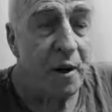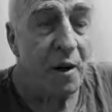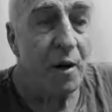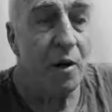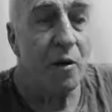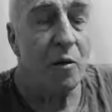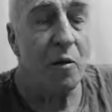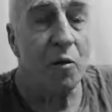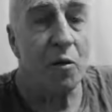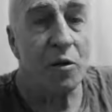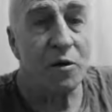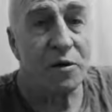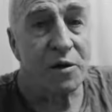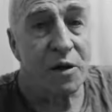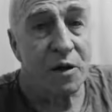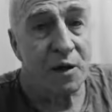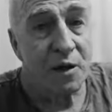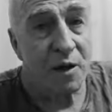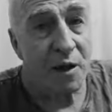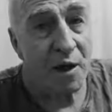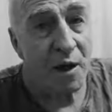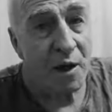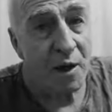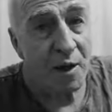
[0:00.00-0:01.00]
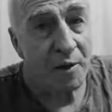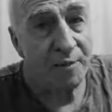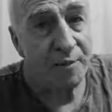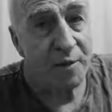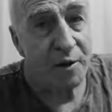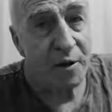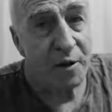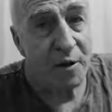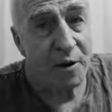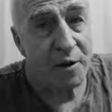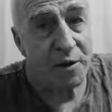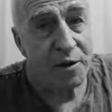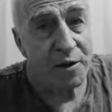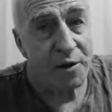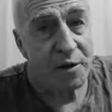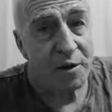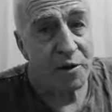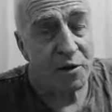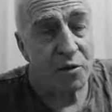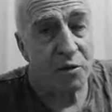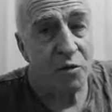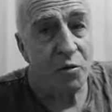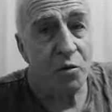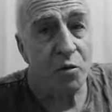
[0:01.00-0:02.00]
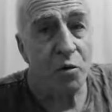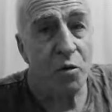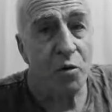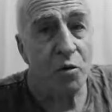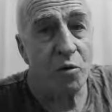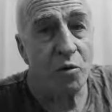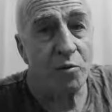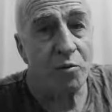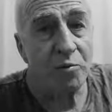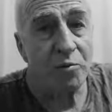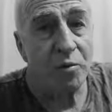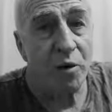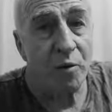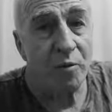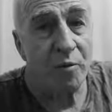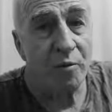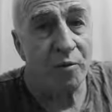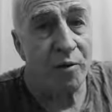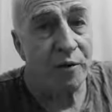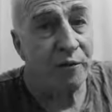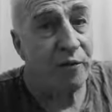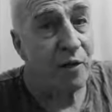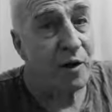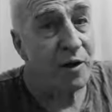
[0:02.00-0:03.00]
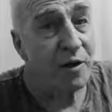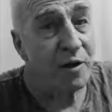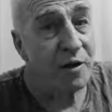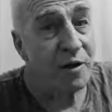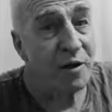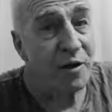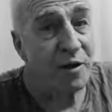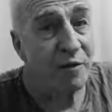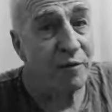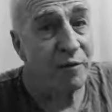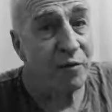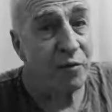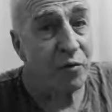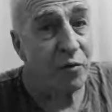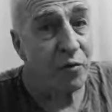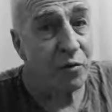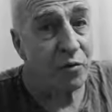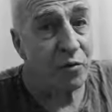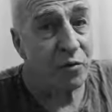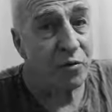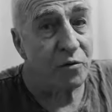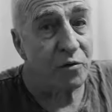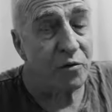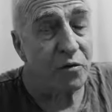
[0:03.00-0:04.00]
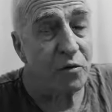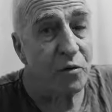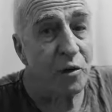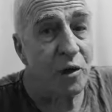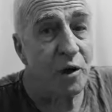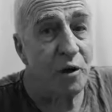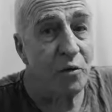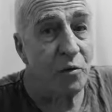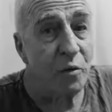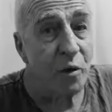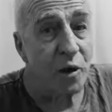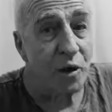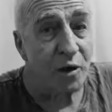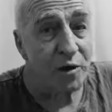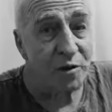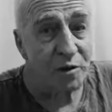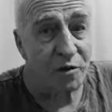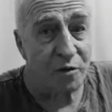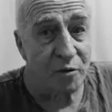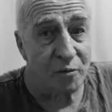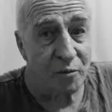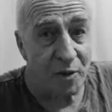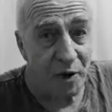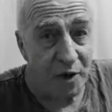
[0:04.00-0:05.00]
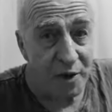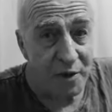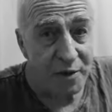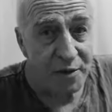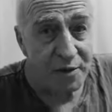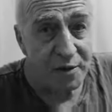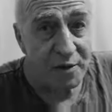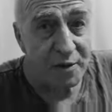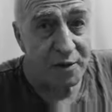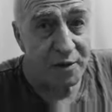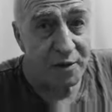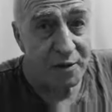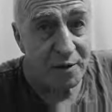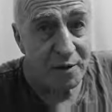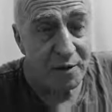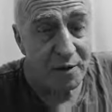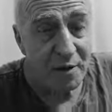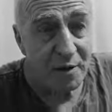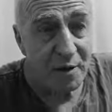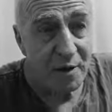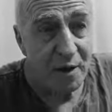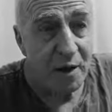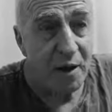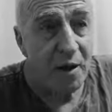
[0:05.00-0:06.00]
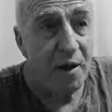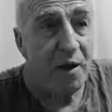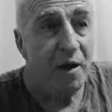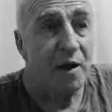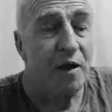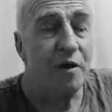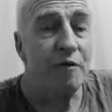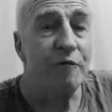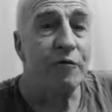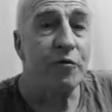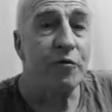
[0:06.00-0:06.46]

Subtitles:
what's going to happen is that you will probably find it difficult to equalize your mask. If you